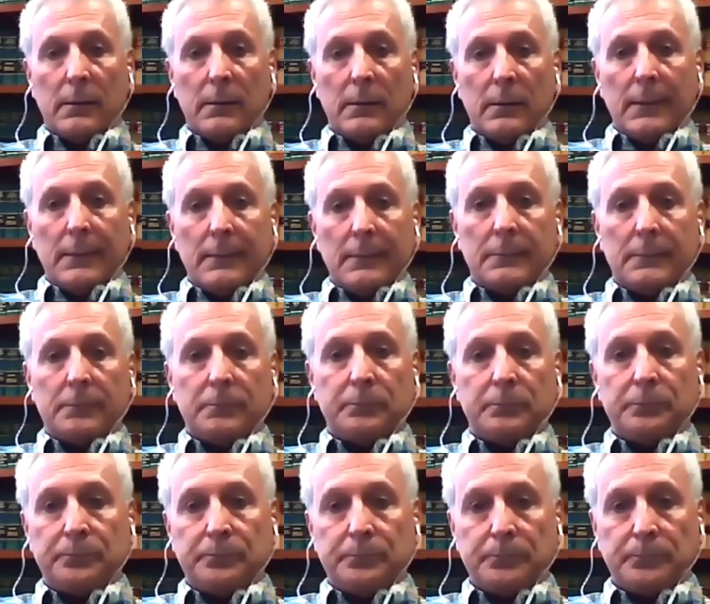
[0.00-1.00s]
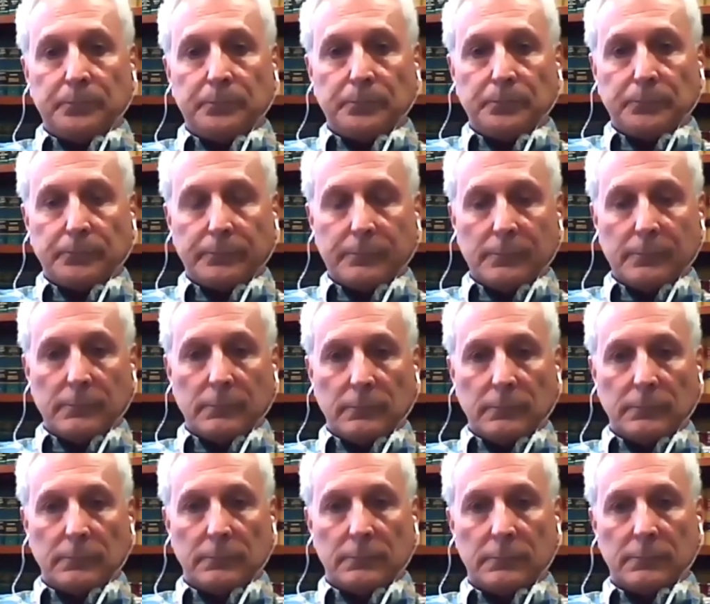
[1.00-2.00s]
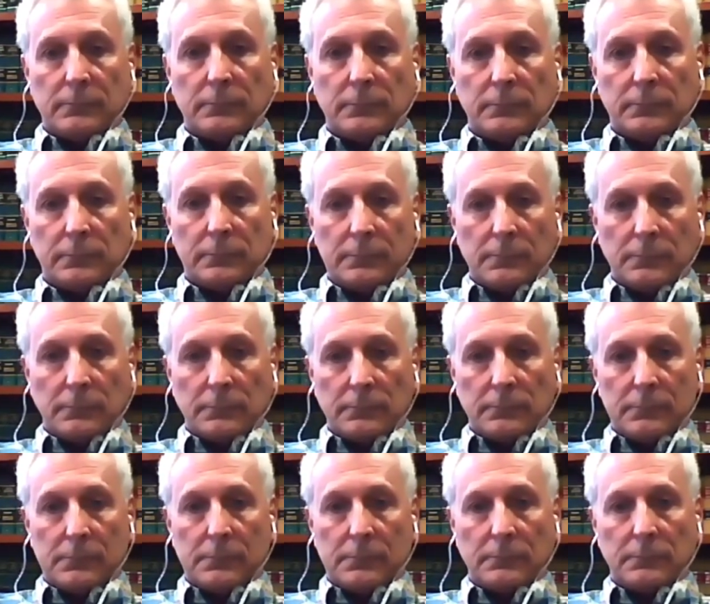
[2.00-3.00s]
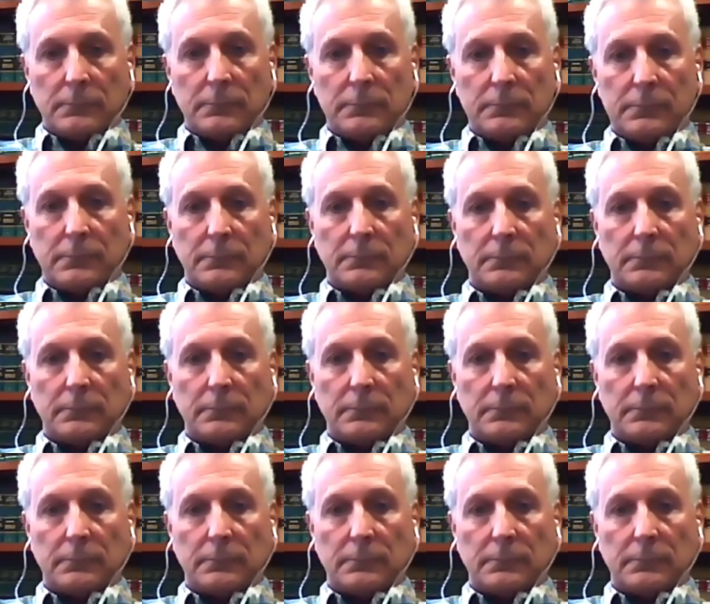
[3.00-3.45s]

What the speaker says: This person isn't speaking.